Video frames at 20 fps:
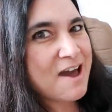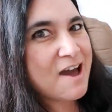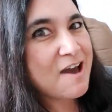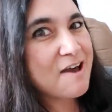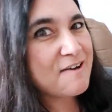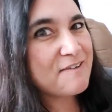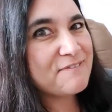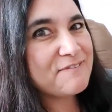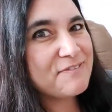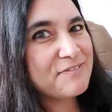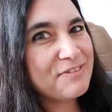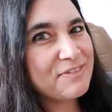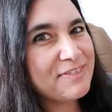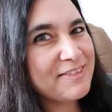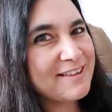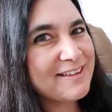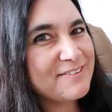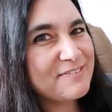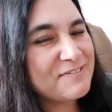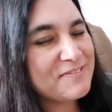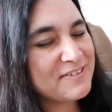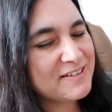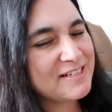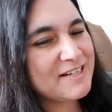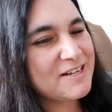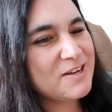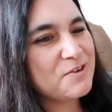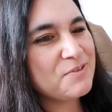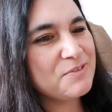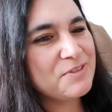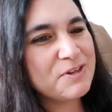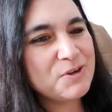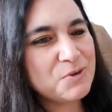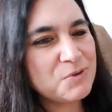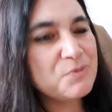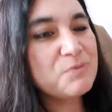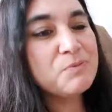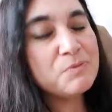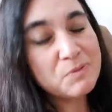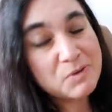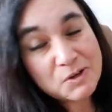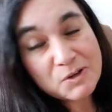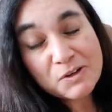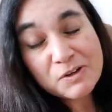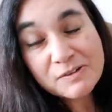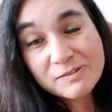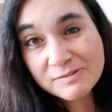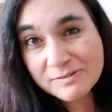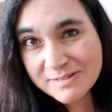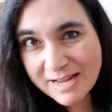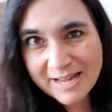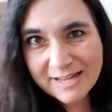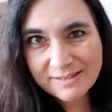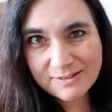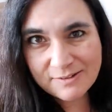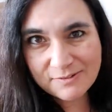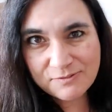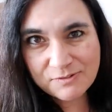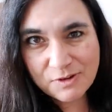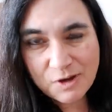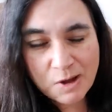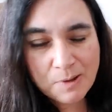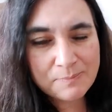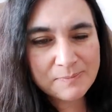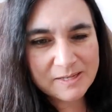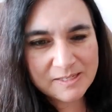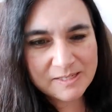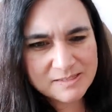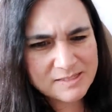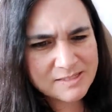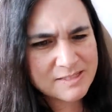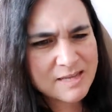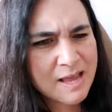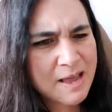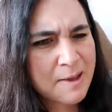of the video, there were negative comments,